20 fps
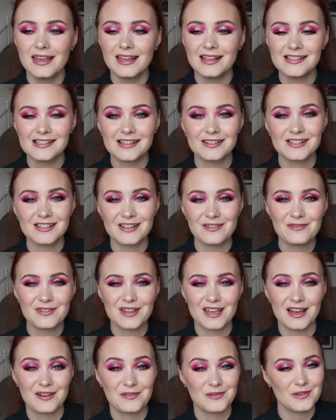it's not
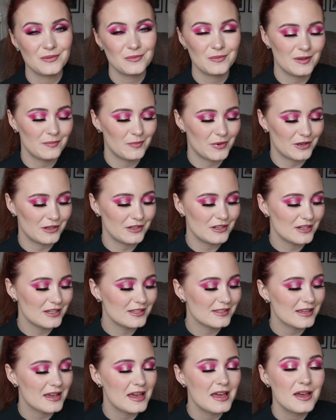something I would
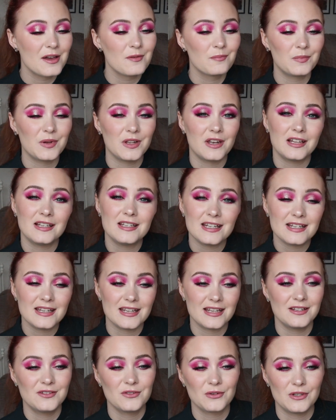repurchase, but I
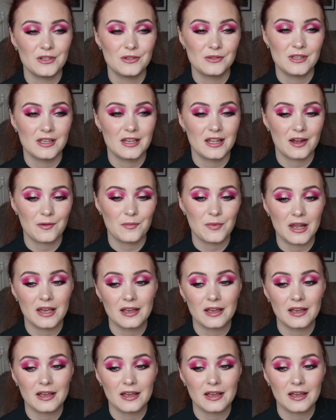did enjoy using it up.